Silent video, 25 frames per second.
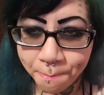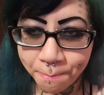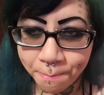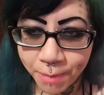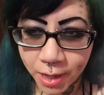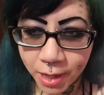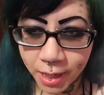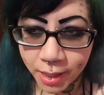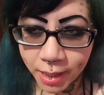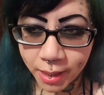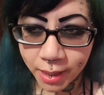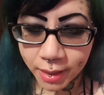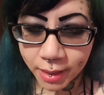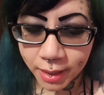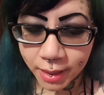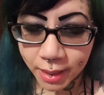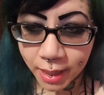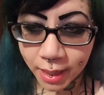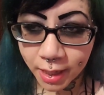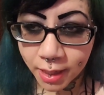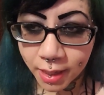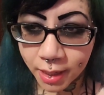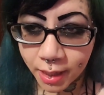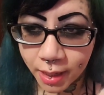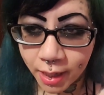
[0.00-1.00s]
But
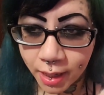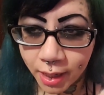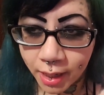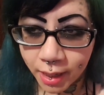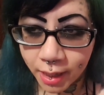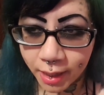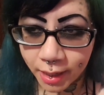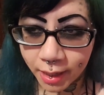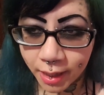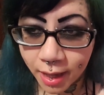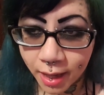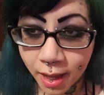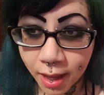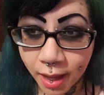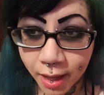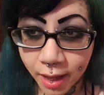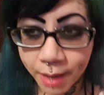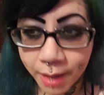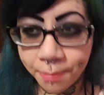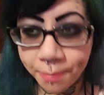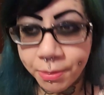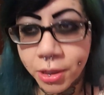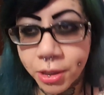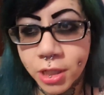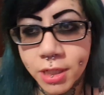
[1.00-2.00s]
yeah,
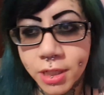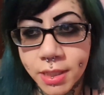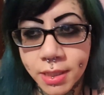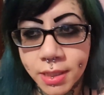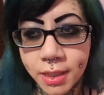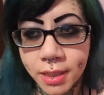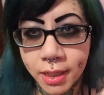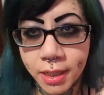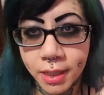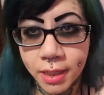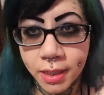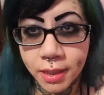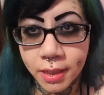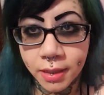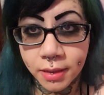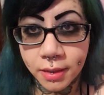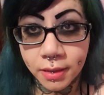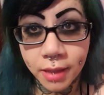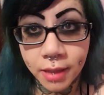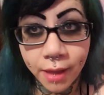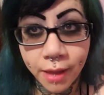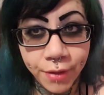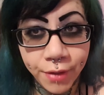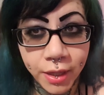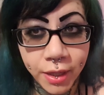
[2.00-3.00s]
I personally
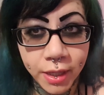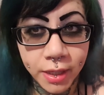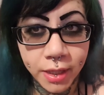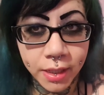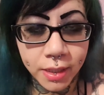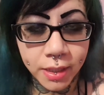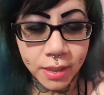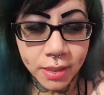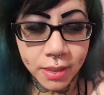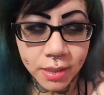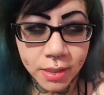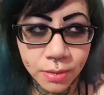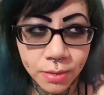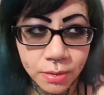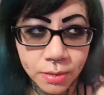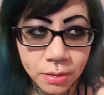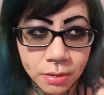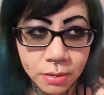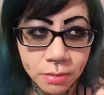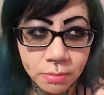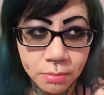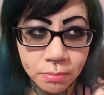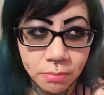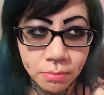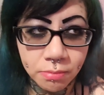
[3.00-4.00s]
love it. It is
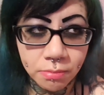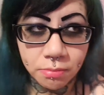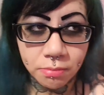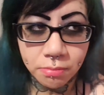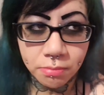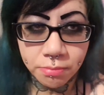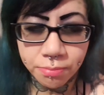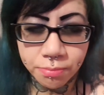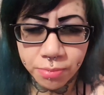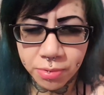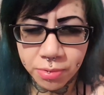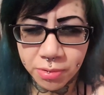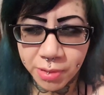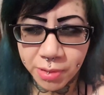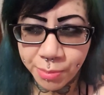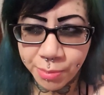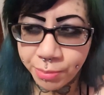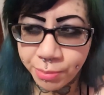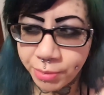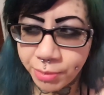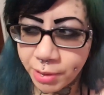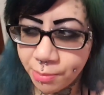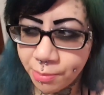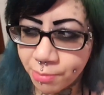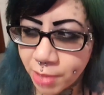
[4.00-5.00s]

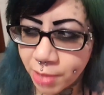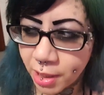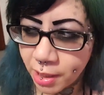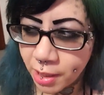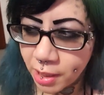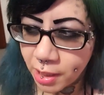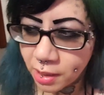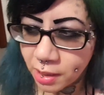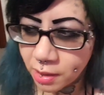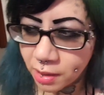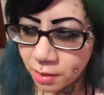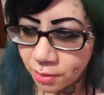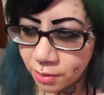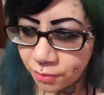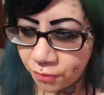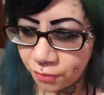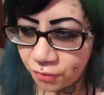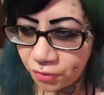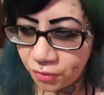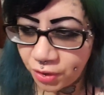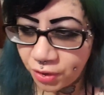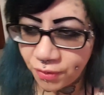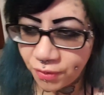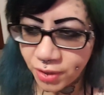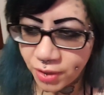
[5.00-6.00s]
probably my
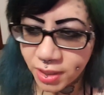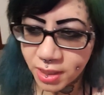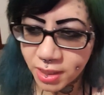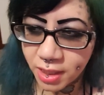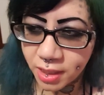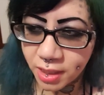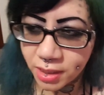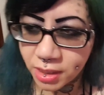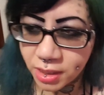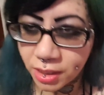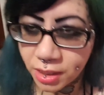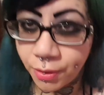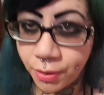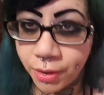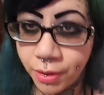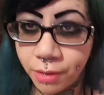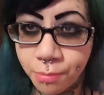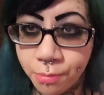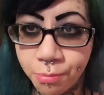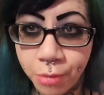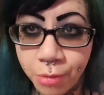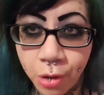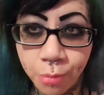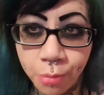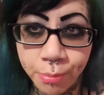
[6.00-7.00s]
favorite tattoo at
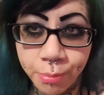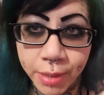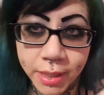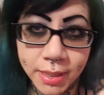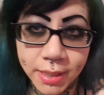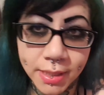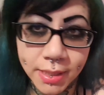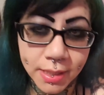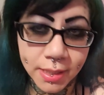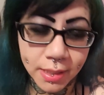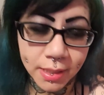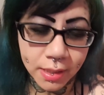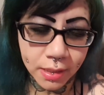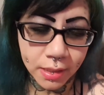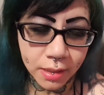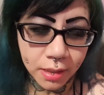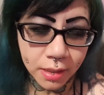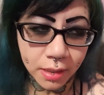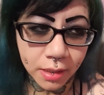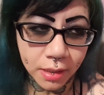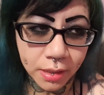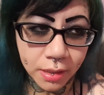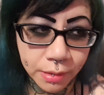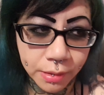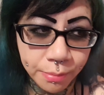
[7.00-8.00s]
the moment.
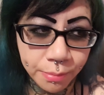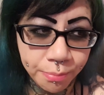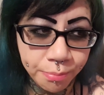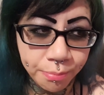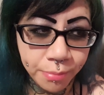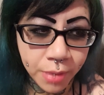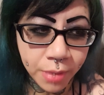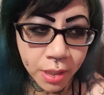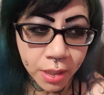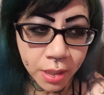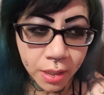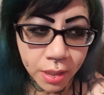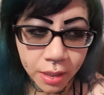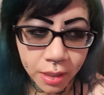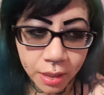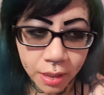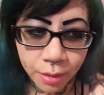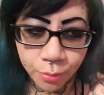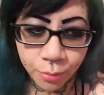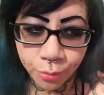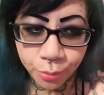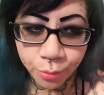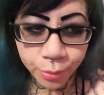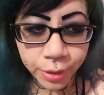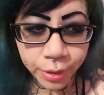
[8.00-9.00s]

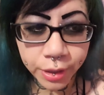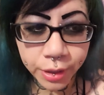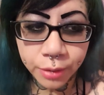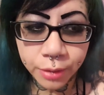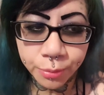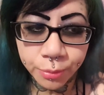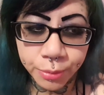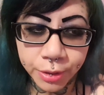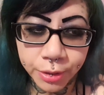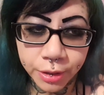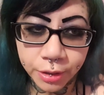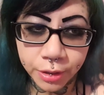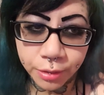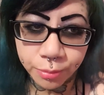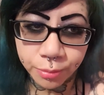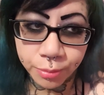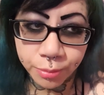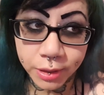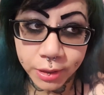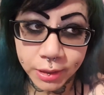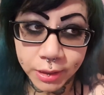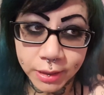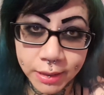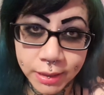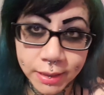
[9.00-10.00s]
Really, really,
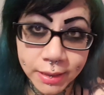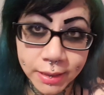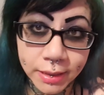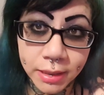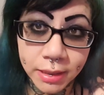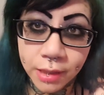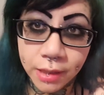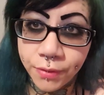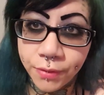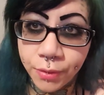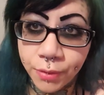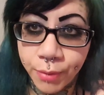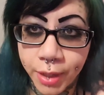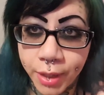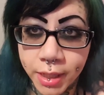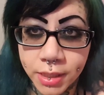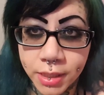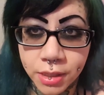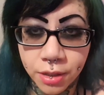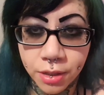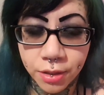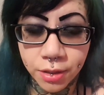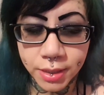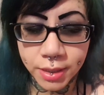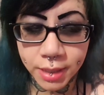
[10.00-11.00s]
really love the way it
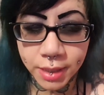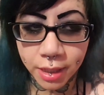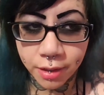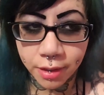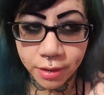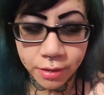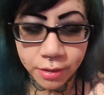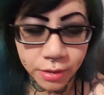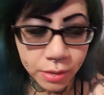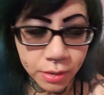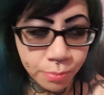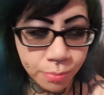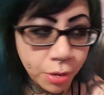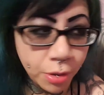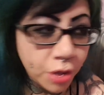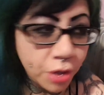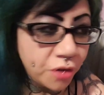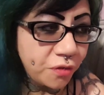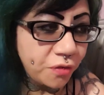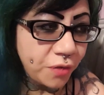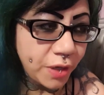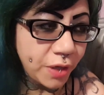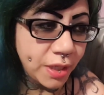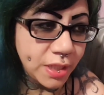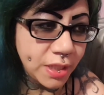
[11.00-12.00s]
turned out. It was
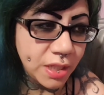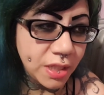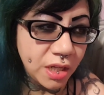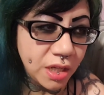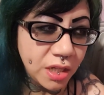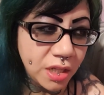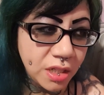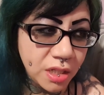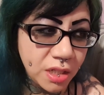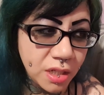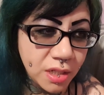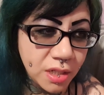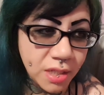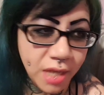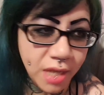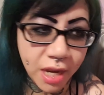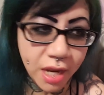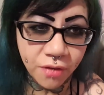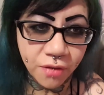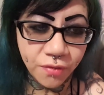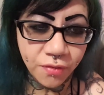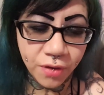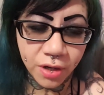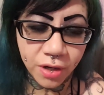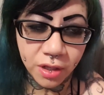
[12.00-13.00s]
perfect. It didn't
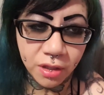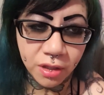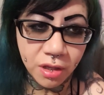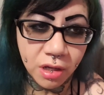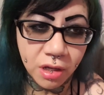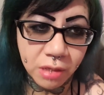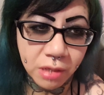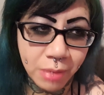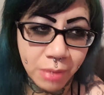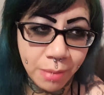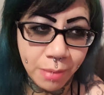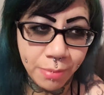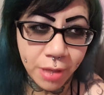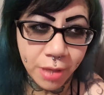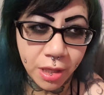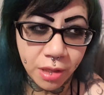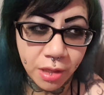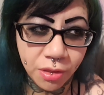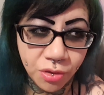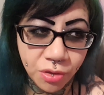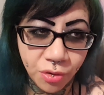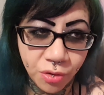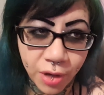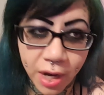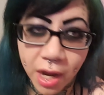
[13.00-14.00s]
take her very long,
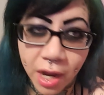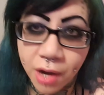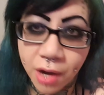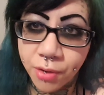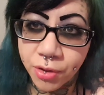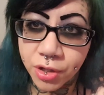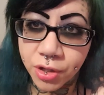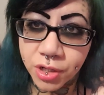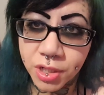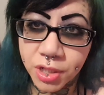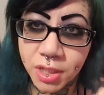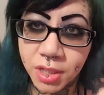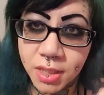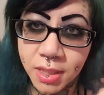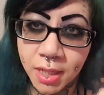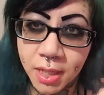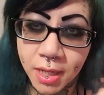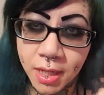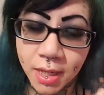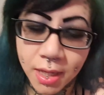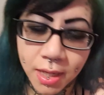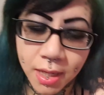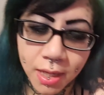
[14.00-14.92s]
maybe 3 hours.